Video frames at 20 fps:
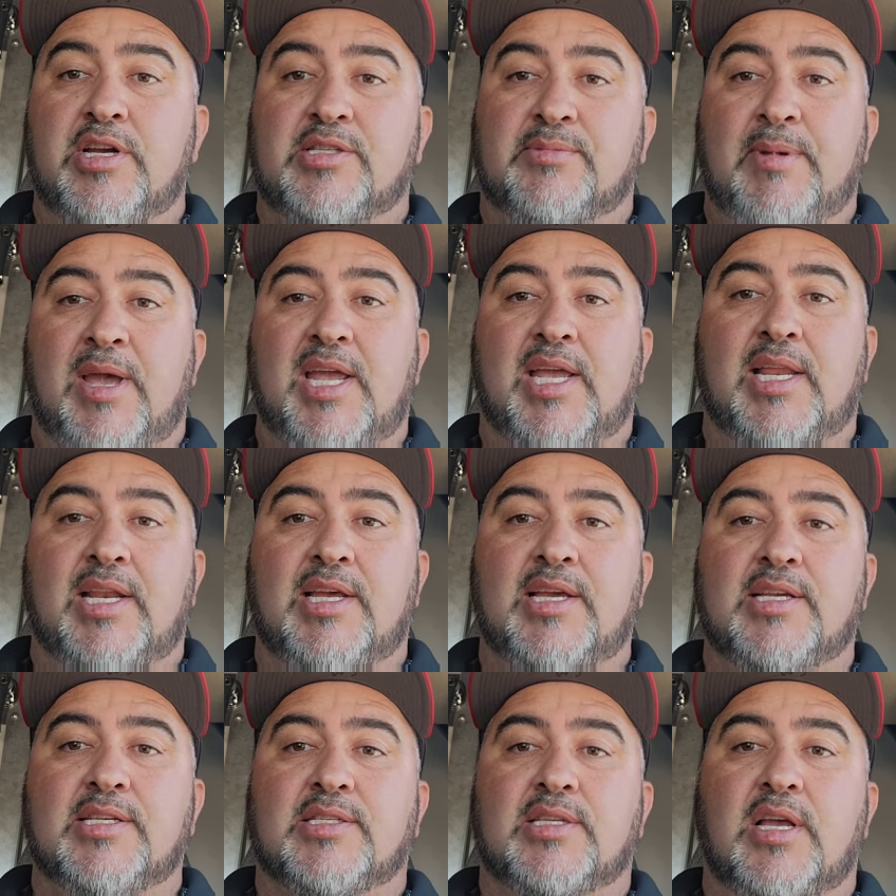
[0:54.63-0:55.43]
is making
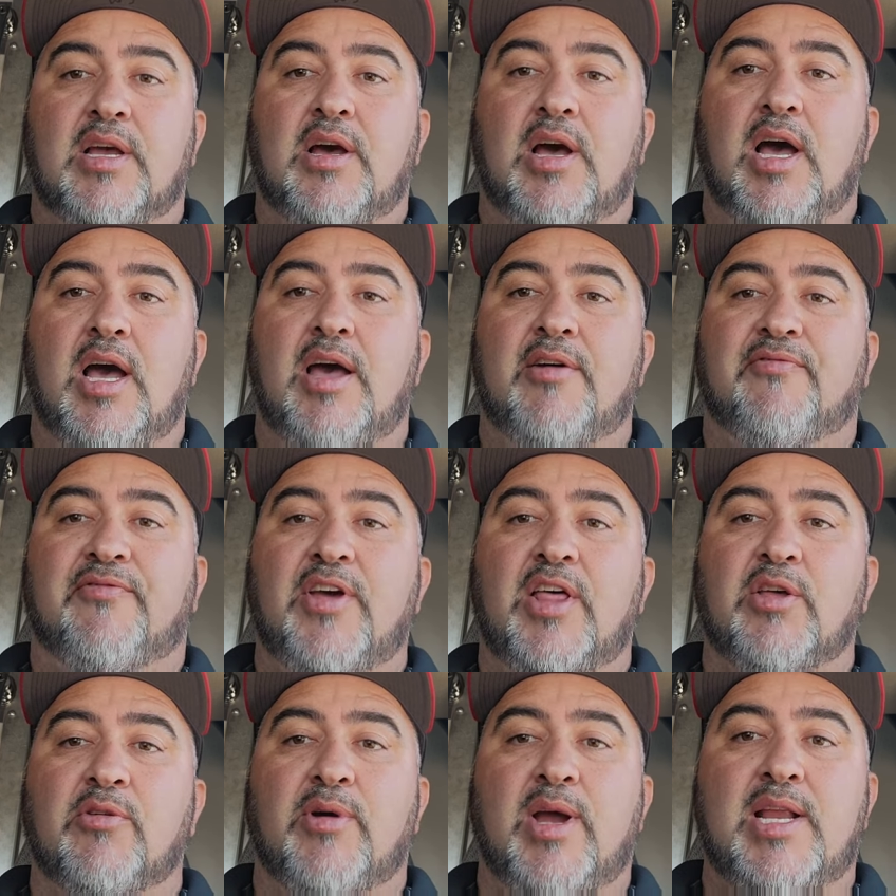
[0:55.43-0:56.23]
his
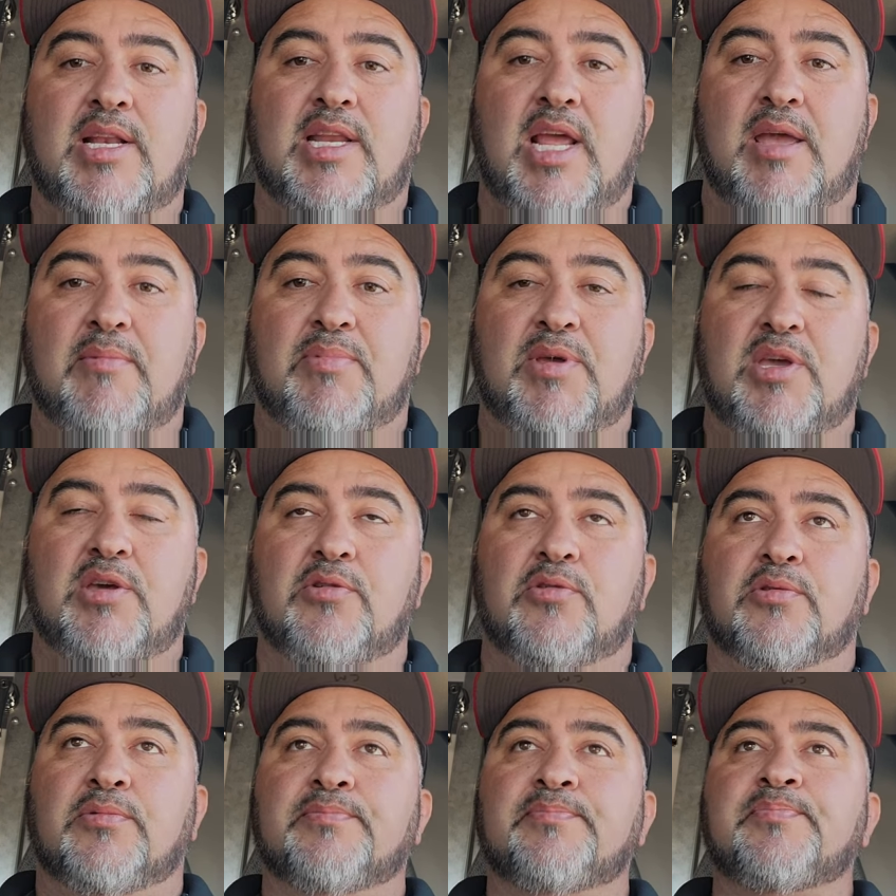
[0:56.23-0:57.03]
featherweight
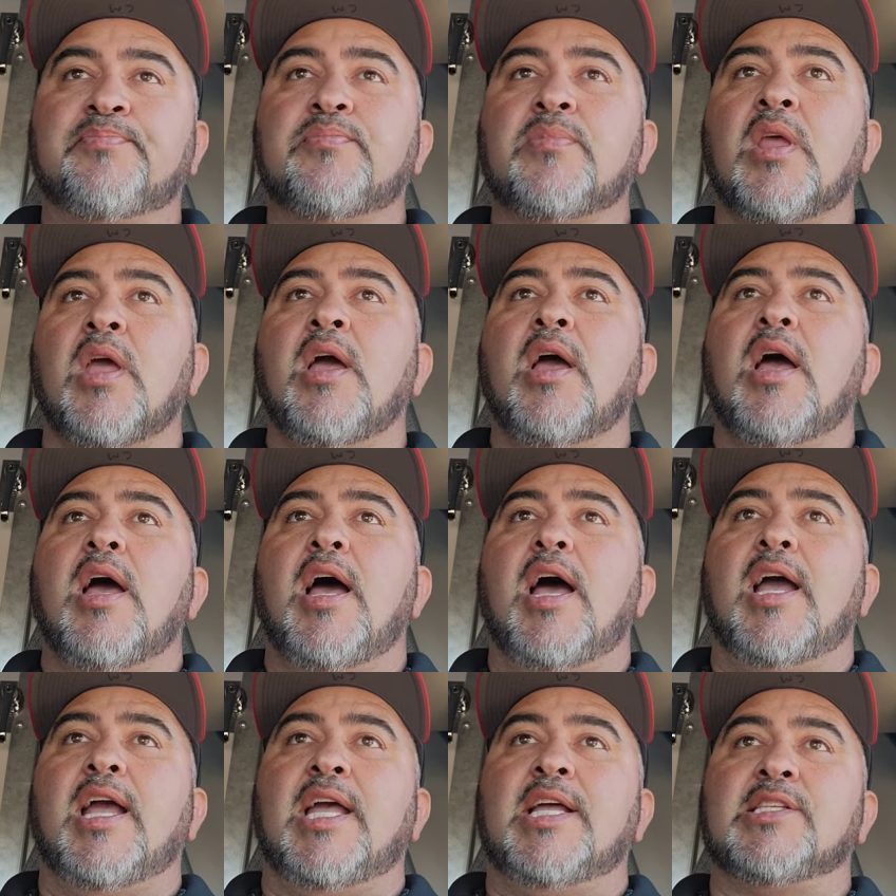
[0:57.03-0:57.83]
debut
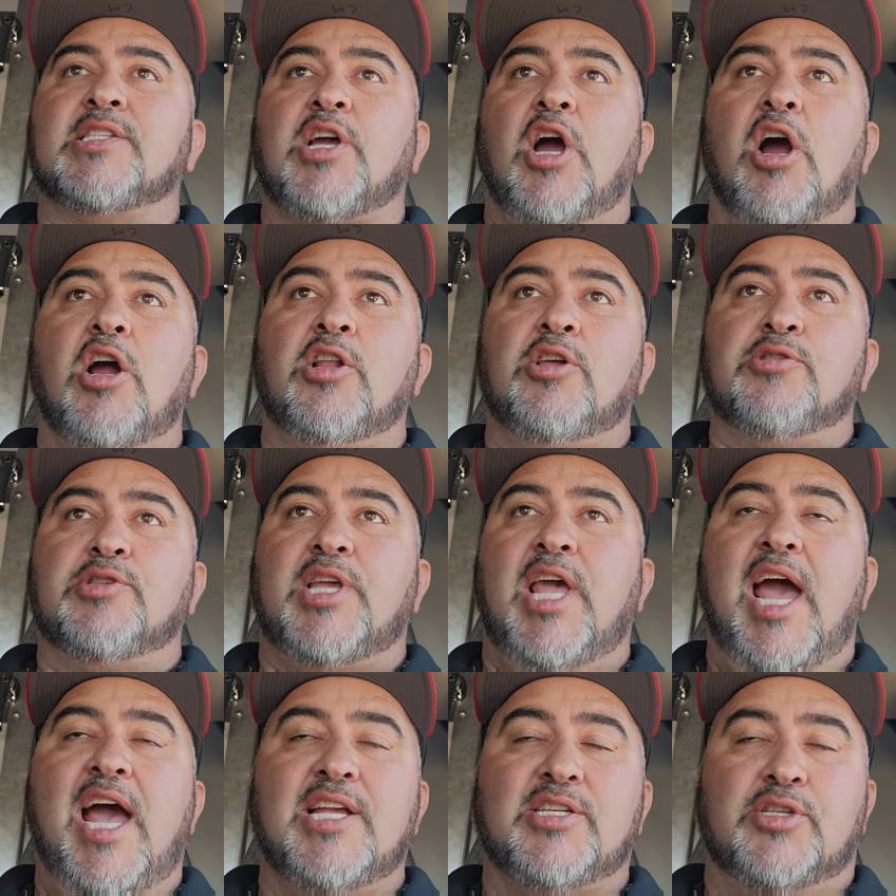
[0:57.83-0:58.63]
against Carlos
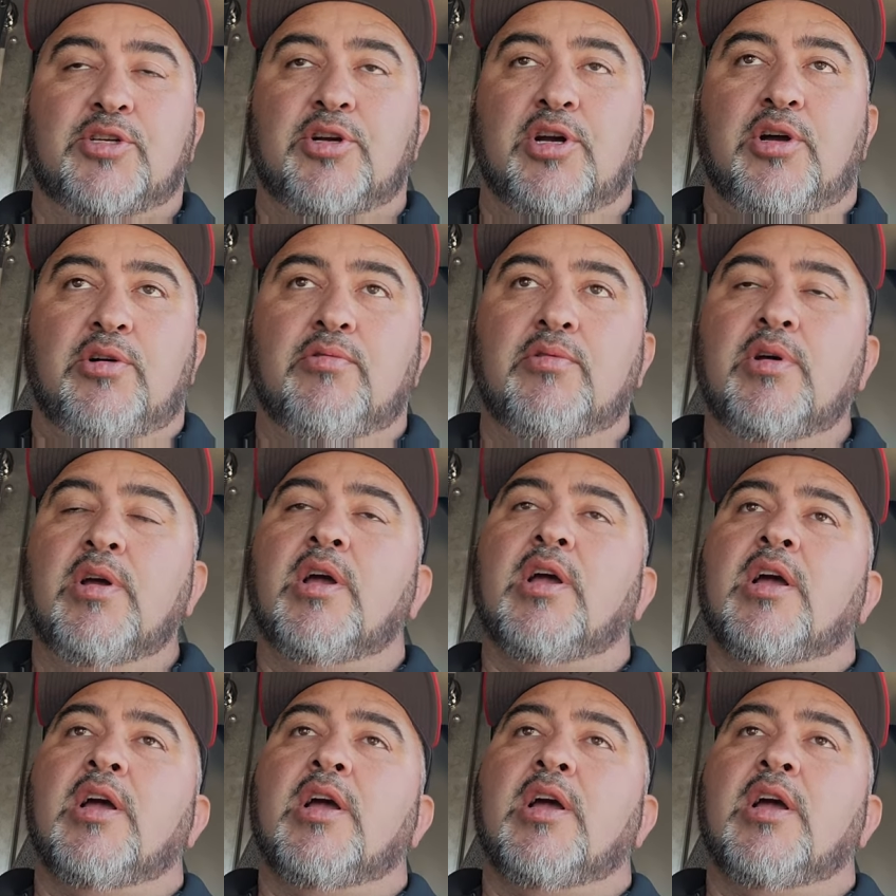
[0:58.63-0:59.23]
Castro.